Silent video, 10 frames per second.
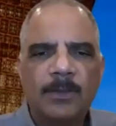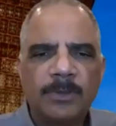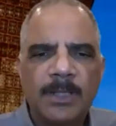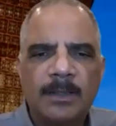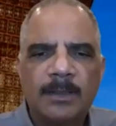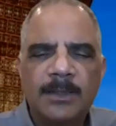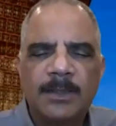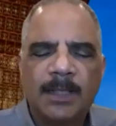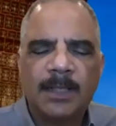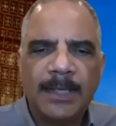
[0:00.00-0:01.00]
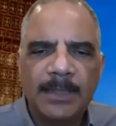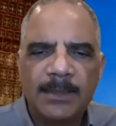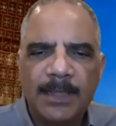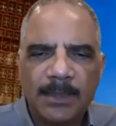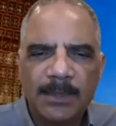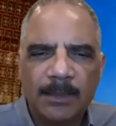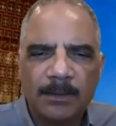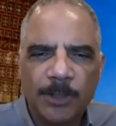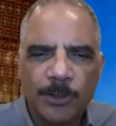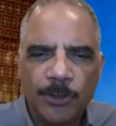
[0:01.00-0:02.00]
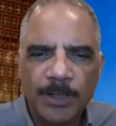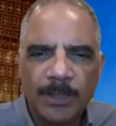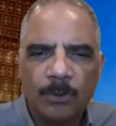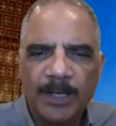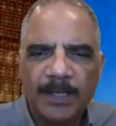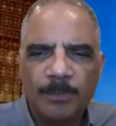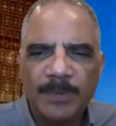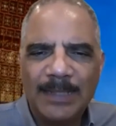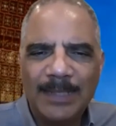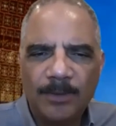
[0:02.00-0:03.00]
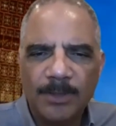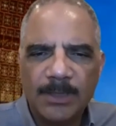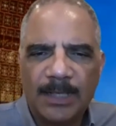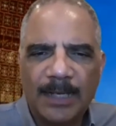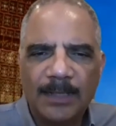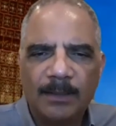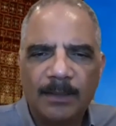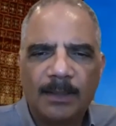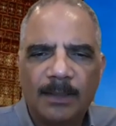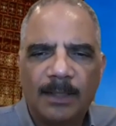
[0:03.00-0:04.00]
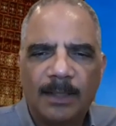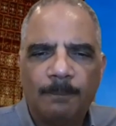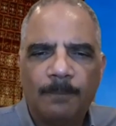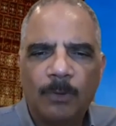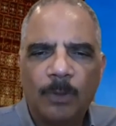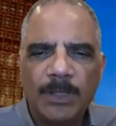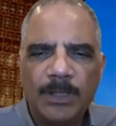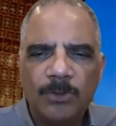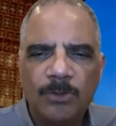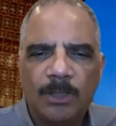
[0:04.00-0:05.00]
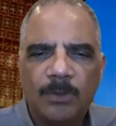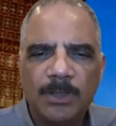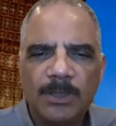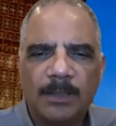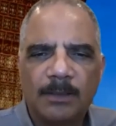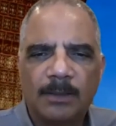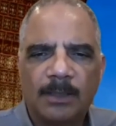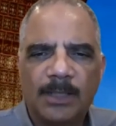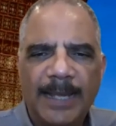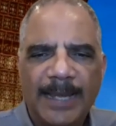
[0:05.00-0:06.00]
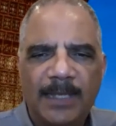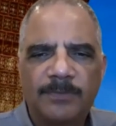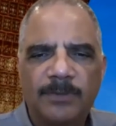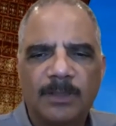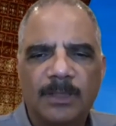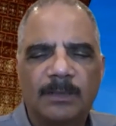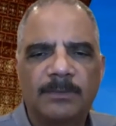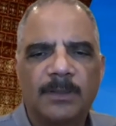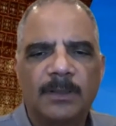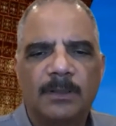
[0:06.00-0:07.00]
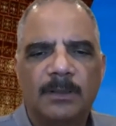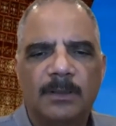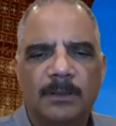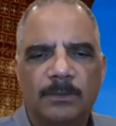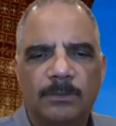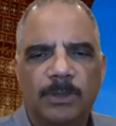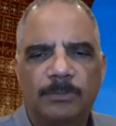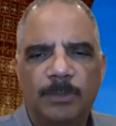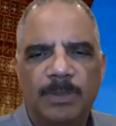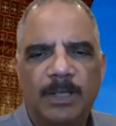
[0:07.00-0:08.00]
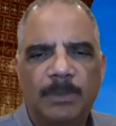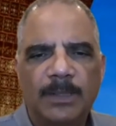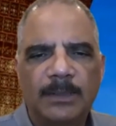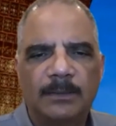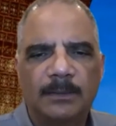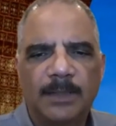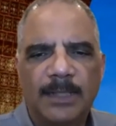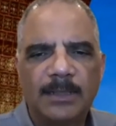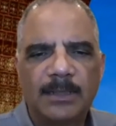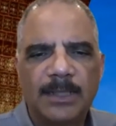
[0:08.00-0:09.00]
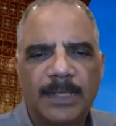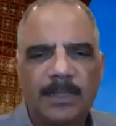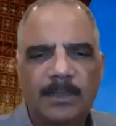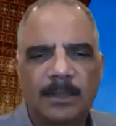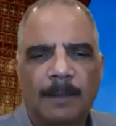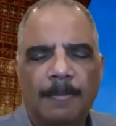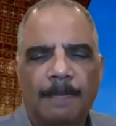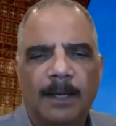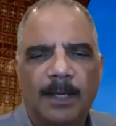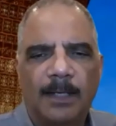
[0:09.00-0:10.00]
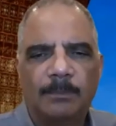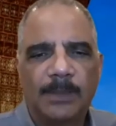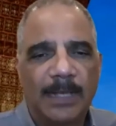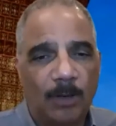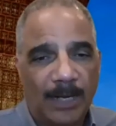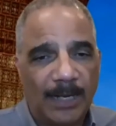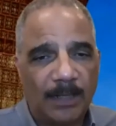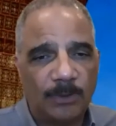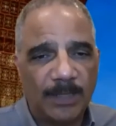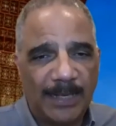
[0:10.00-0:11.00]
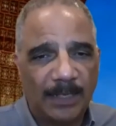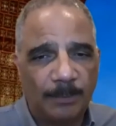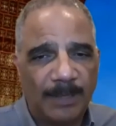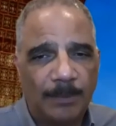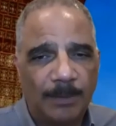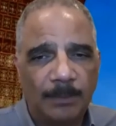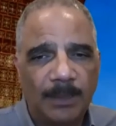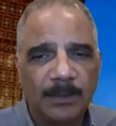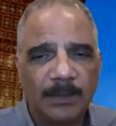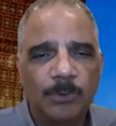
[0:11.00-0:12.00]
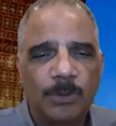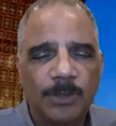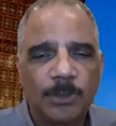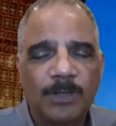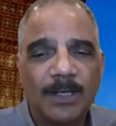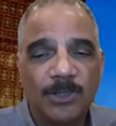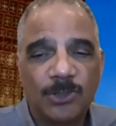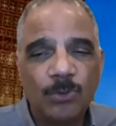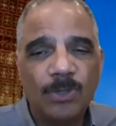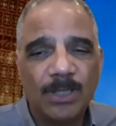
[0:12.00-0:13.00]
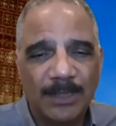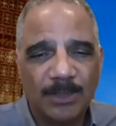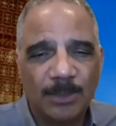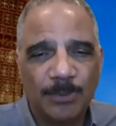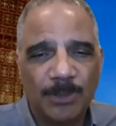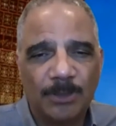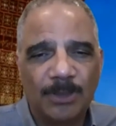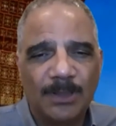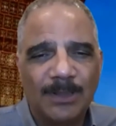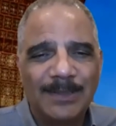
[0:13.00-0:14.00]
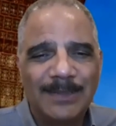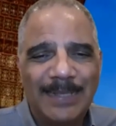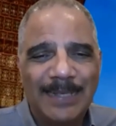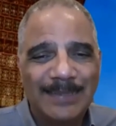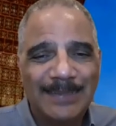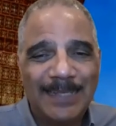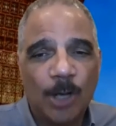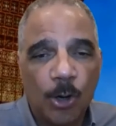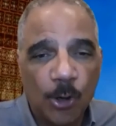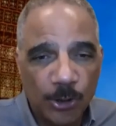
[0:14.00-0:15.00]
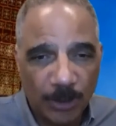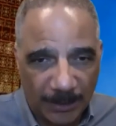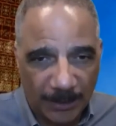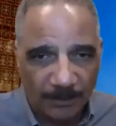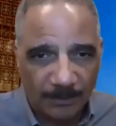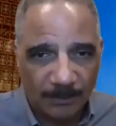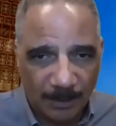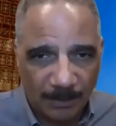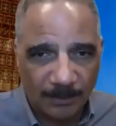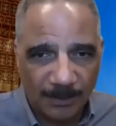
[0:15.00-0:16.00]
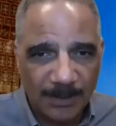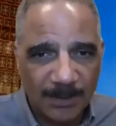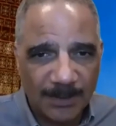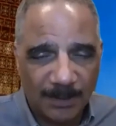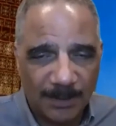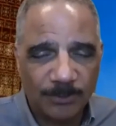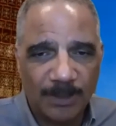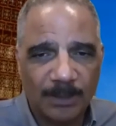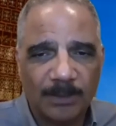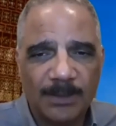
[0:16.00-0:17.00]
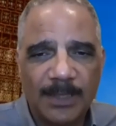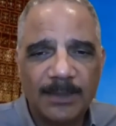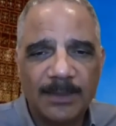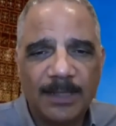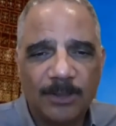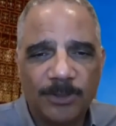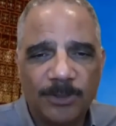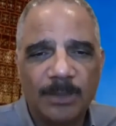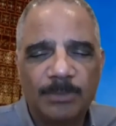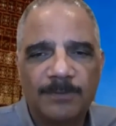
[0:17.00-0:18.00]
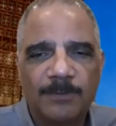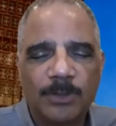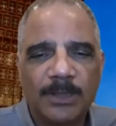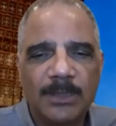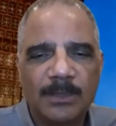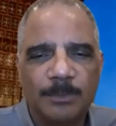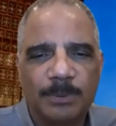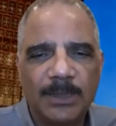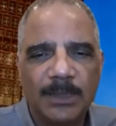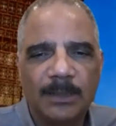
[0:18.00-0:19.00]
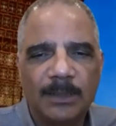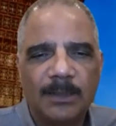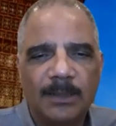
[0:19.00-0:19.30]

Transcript: I don't think the delay is necessarily hurting or helping either side. Um, what we do know is there are a handful of you know re- Republican-led states, um, Ohio and Alabama among them, who are, are, trying to sue the Census Bureau to get the data early. You know, this is how they're trying to to get the data early before it's complete.